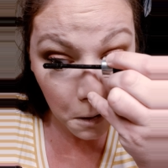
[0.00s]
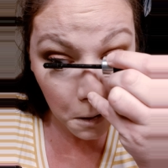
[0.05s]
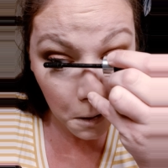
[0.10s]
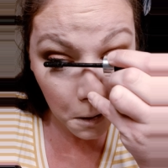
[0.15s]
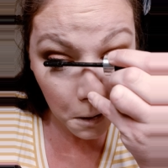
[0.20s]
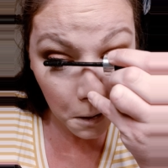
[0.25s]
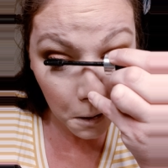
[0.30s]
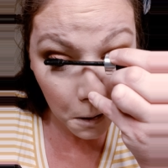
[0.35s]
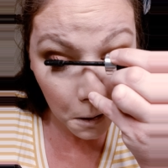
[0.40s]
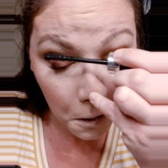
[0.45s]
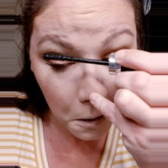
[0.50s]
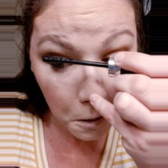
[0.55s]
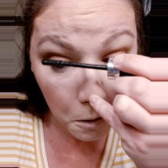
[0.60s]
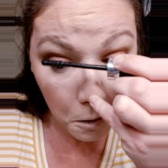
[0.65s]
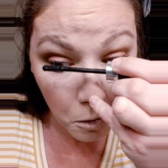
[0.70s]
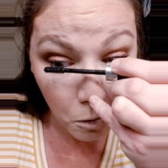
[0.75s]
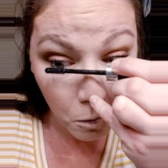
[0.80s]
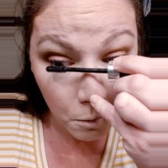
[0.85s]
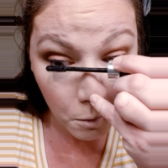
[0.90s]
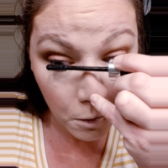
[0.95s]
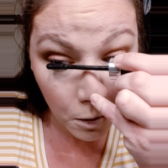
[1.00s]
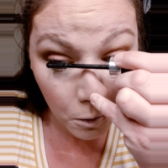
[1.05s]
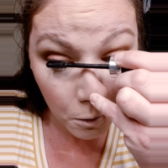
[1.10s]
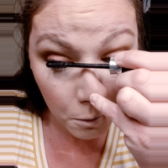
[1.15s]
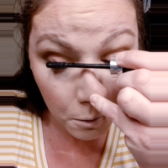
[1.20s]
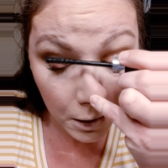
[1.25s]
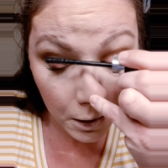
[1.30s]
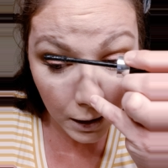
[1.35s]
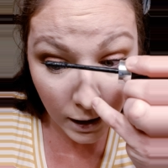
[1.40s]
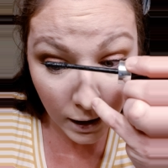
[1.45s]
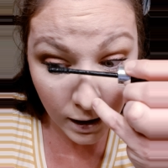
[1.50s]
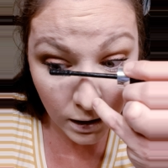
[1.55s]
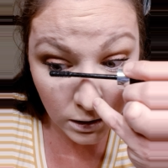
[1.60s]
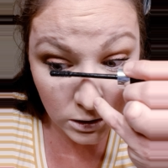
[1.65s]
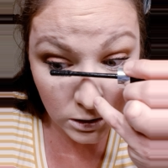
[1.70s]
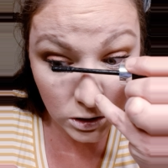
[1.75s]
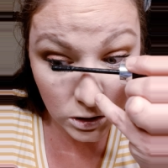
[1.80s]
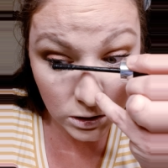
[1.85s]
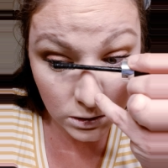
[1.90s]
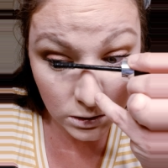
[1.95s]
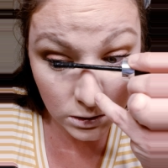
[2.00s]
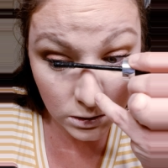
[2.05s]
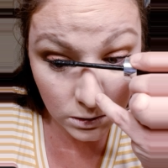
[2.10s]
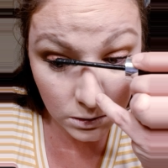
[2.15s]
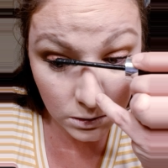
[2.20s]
and comb out my lashes.